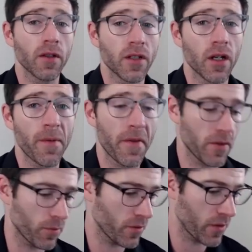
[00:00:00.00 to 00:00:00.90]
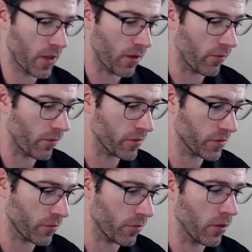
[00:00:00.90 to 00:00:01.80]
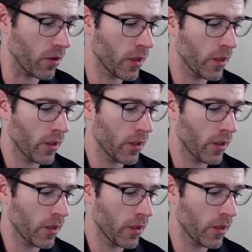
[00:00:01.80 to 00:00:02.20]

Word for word: so let's talk about these words and versus or.